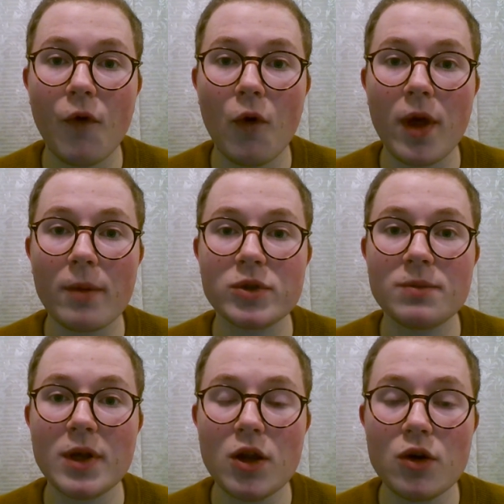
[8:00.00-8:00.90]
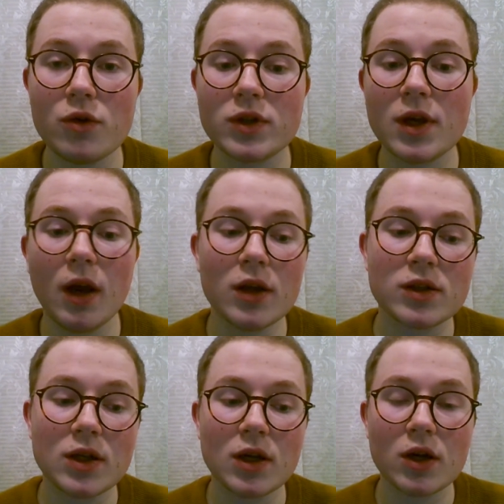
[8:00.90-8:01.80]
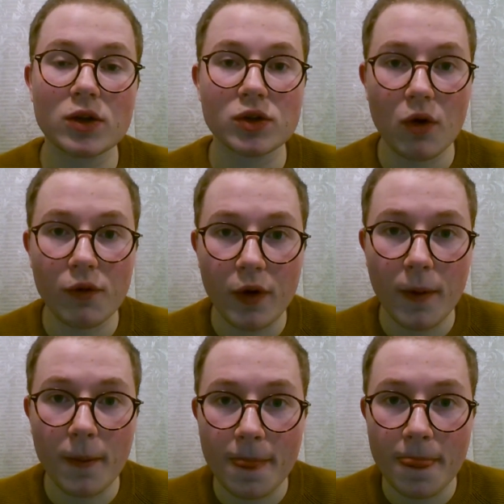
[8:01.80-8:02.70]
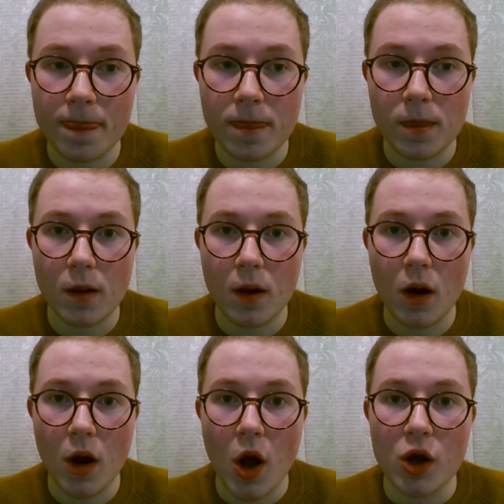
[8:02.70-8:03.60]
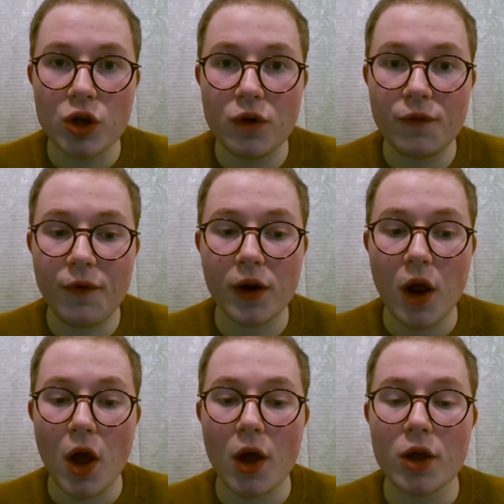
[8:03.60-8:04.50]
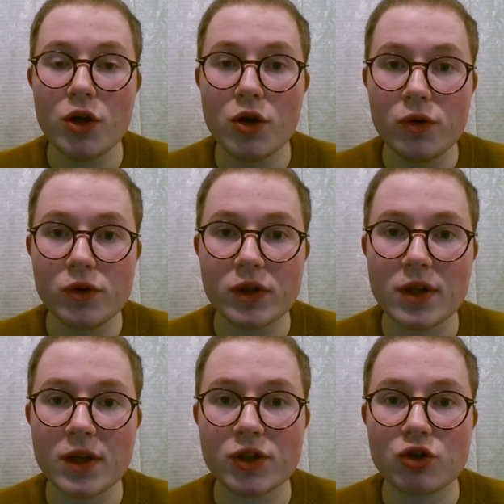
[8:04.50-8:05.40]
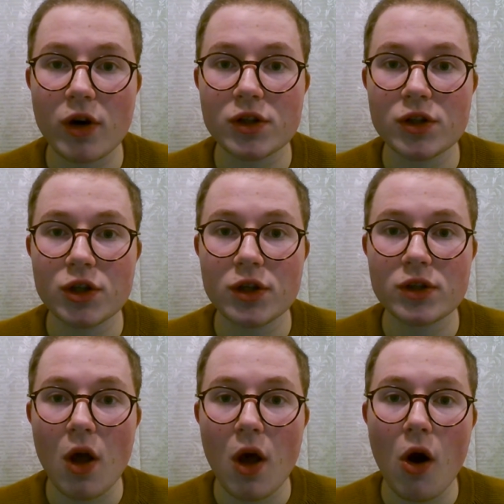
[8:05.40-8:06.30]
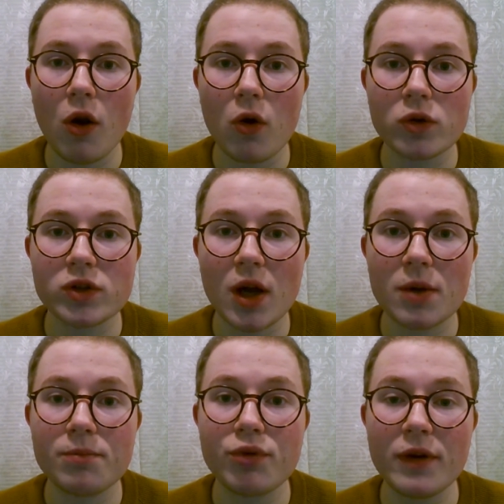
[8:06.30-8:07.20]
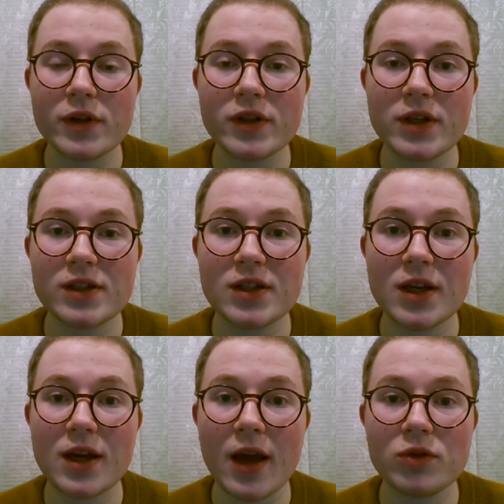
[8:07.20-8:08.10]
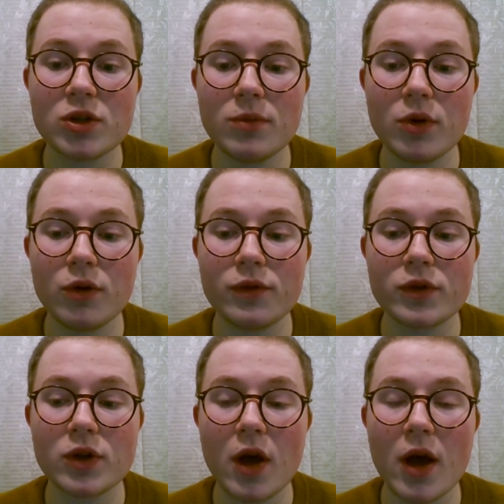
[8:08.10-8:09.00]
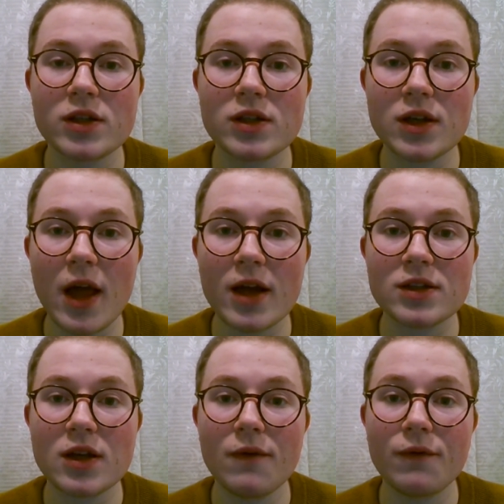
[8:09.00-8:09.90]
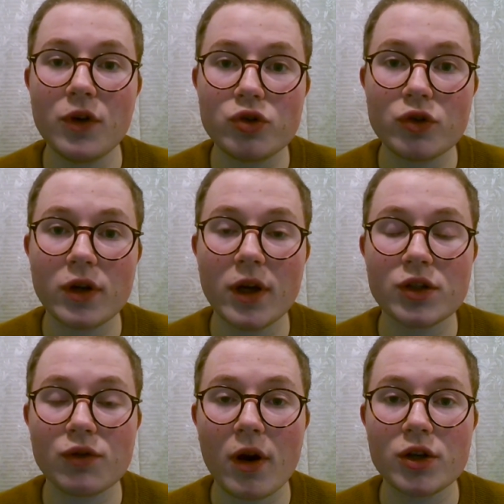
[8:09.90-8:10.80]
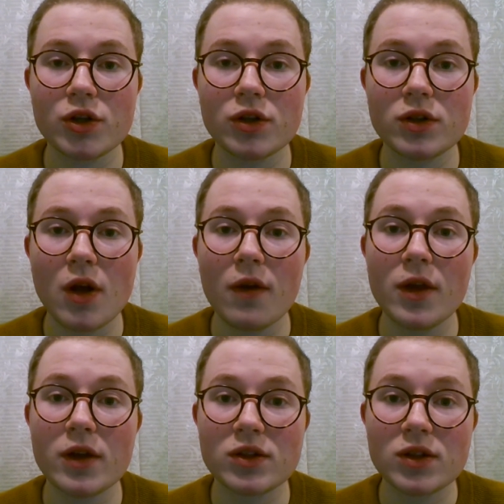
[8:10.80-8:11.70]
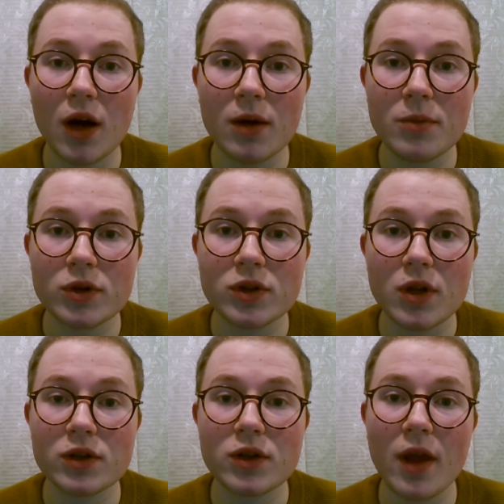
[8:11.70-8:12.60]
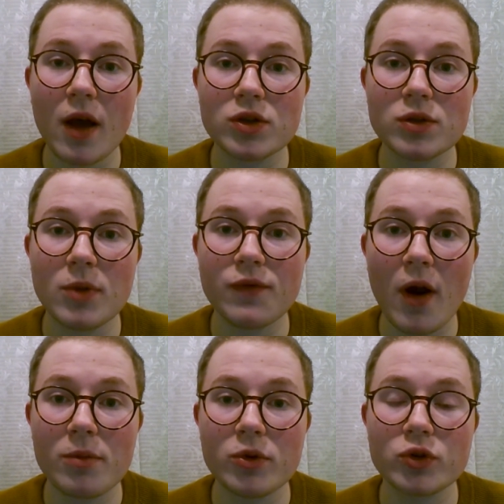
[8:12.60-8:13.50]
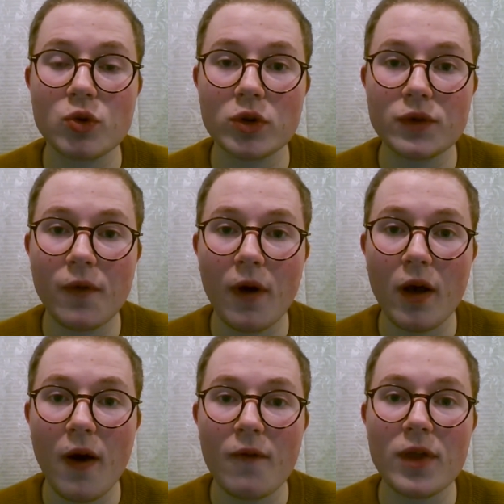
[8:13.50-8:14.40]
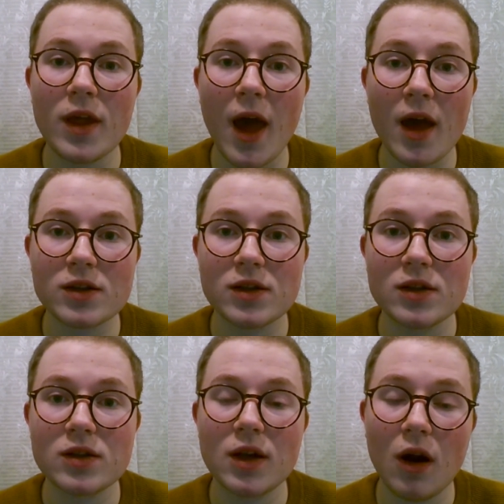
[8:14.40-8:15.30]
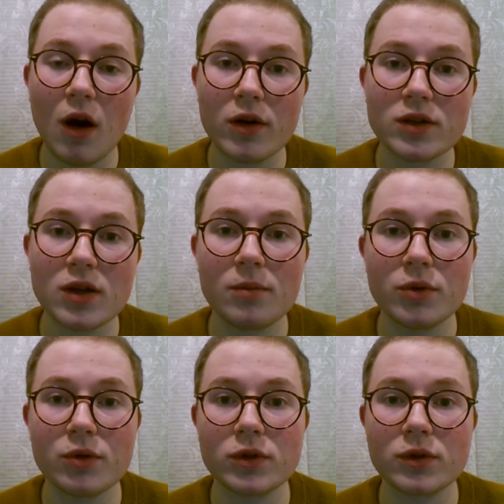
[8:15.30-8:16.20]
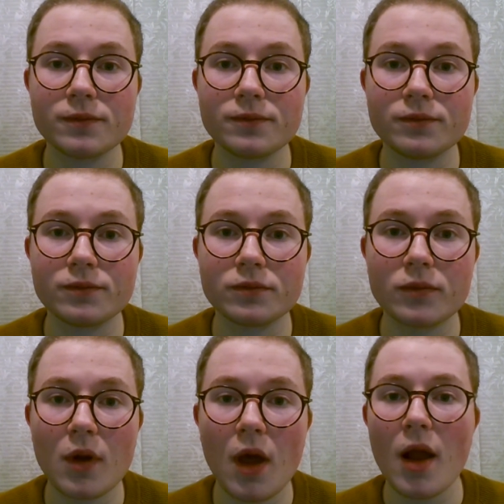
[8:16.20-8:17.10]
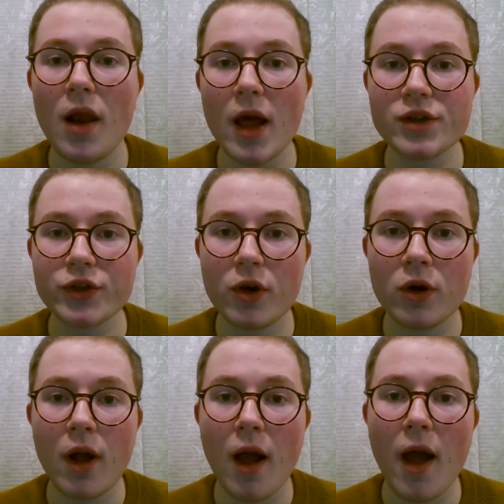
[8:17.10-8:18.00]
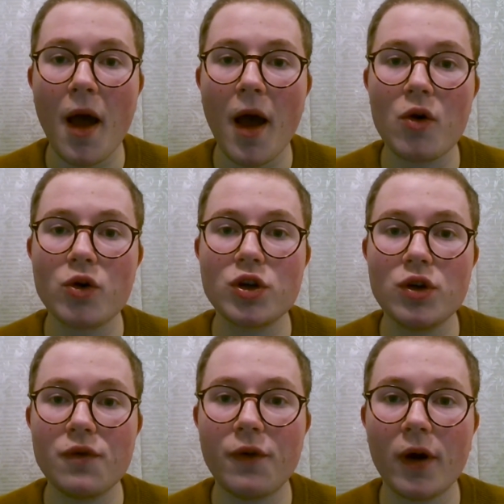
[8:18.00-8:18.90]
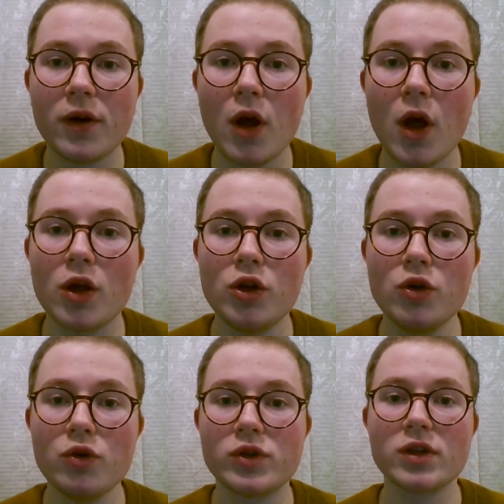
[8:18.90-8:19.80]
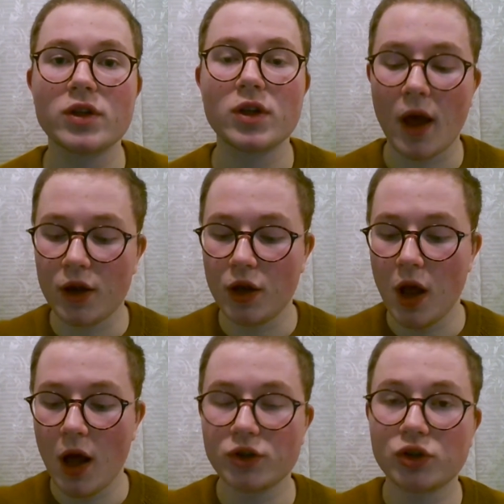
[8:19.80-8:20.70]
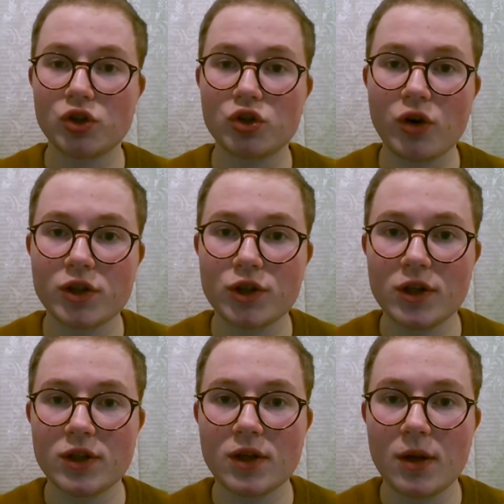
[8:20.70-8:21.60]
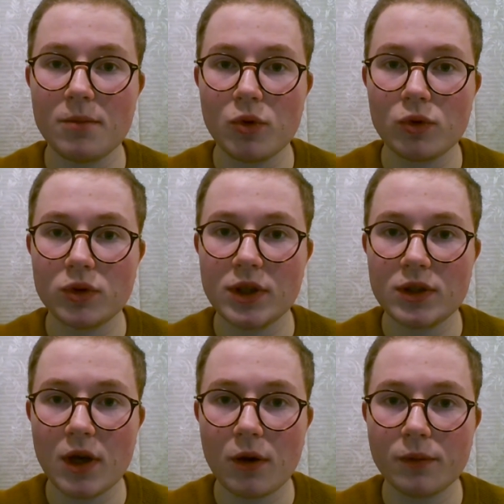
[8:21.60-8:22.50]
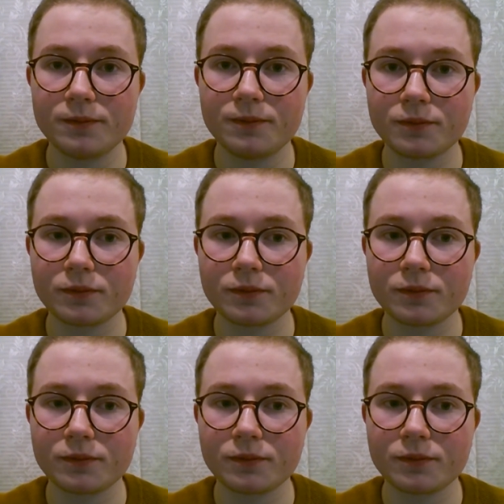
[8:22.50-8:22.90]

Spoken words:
for them to be used in a Seeger solver. Qfun uses these strategies alongside previously seen counter moves to select in future iterations the assignment to the outermost variables quantifier, the x's in our examples. Let's look at how Qfun uses and learns strategies in more detail.